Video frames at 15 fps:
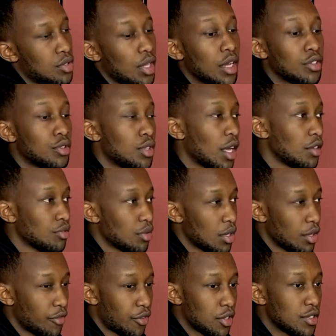so that was one of
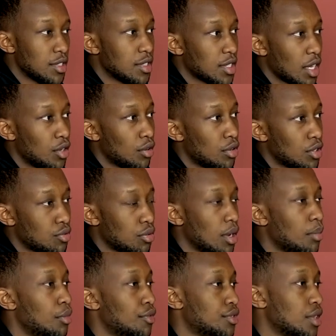the first things I noticed when I
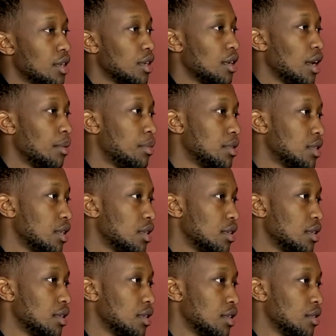moved to Edmonton.
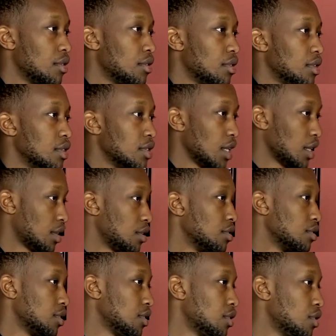It's like
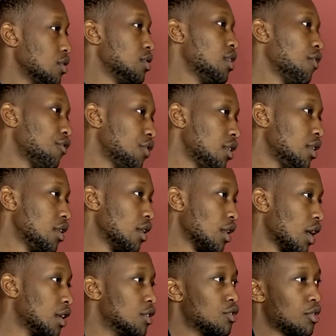there's definitely a
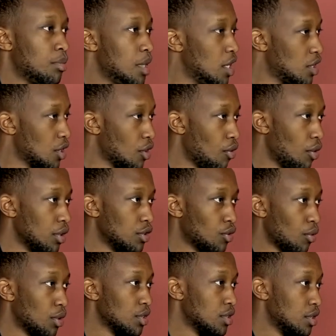lot of discrimination going
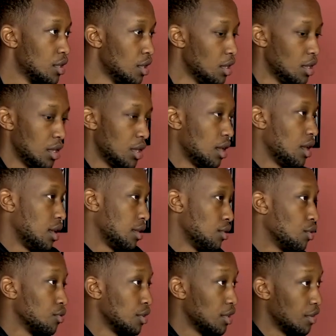towards
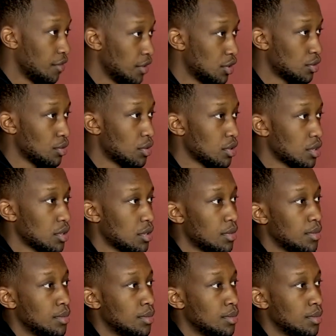those individuals,